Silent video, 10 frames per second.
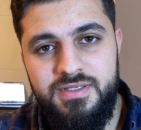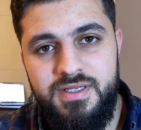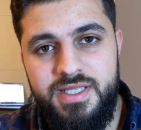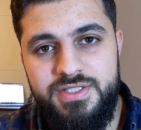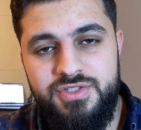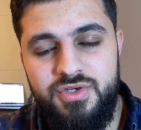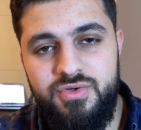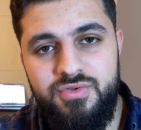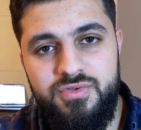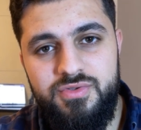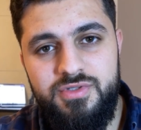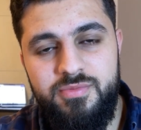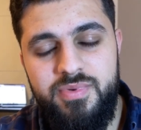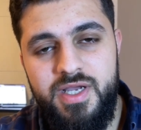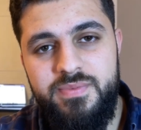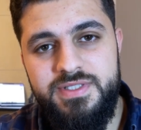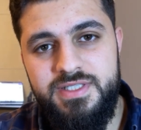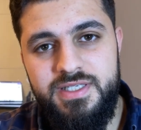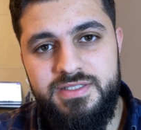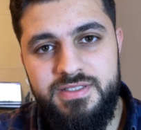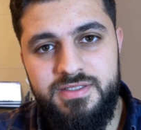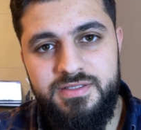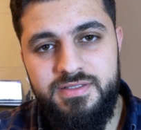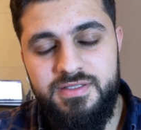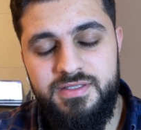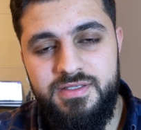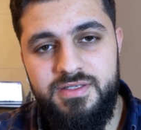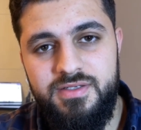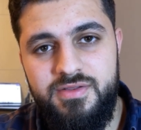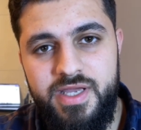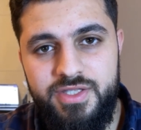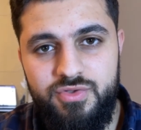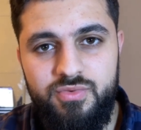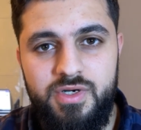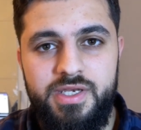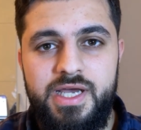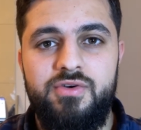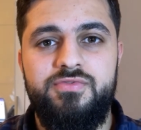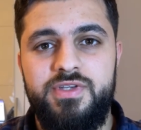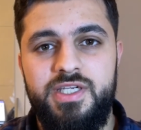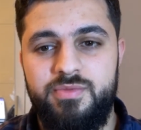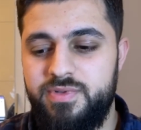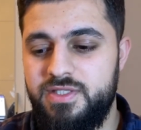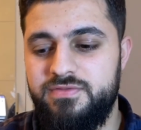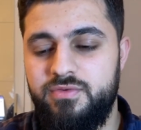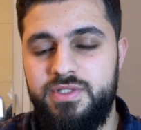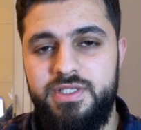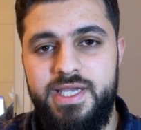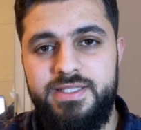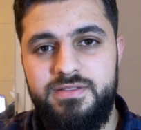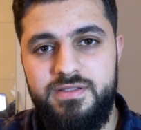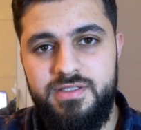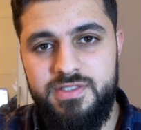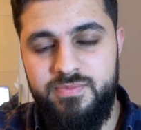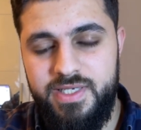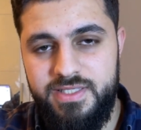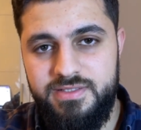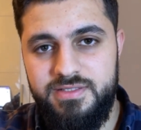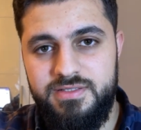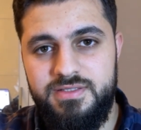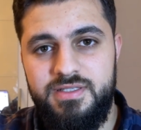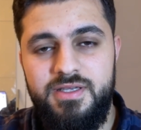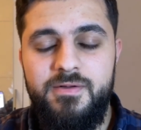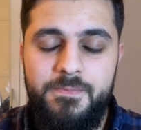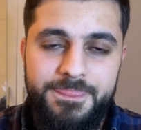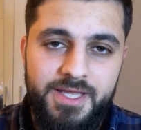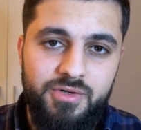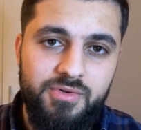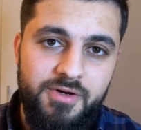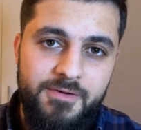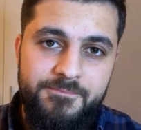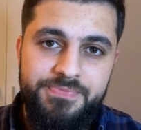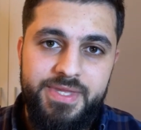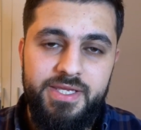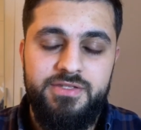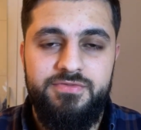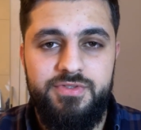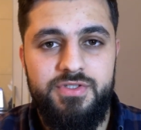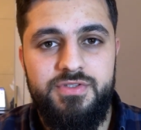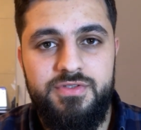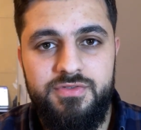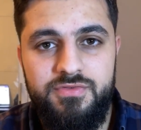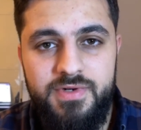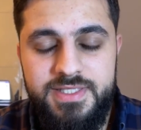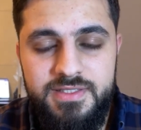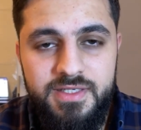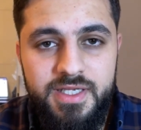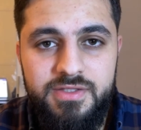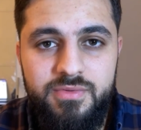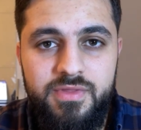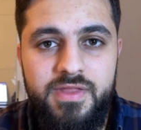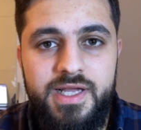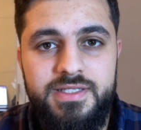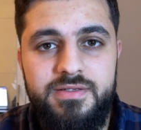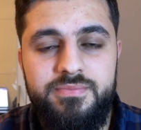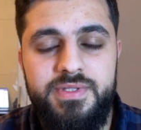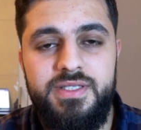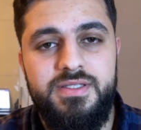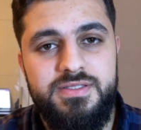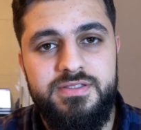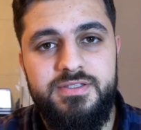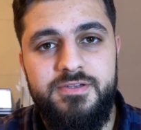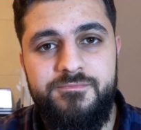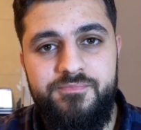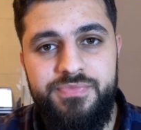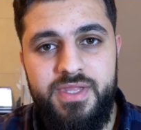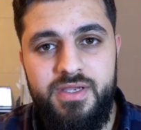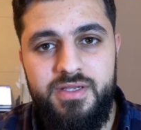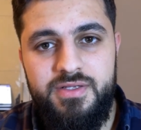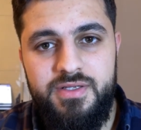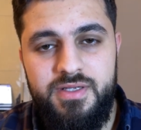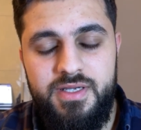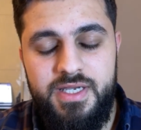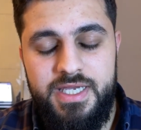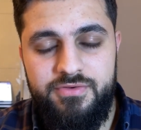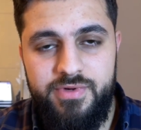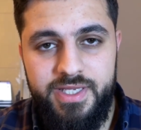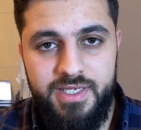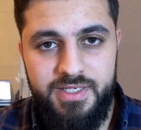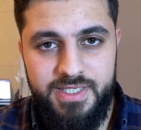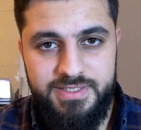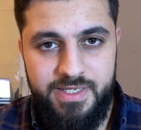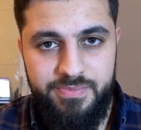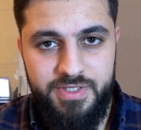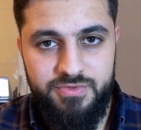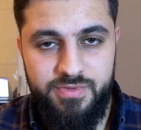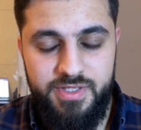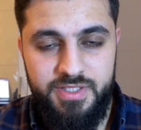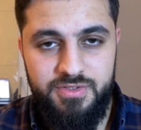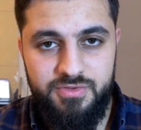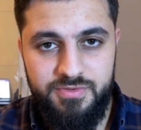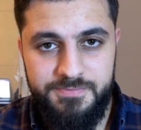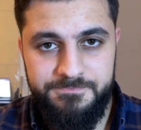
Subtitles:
And so the purpose isn't that you are now feeling peaceful when you enter these places. No, it's for you to resonate with that peace and recognize that peace within you.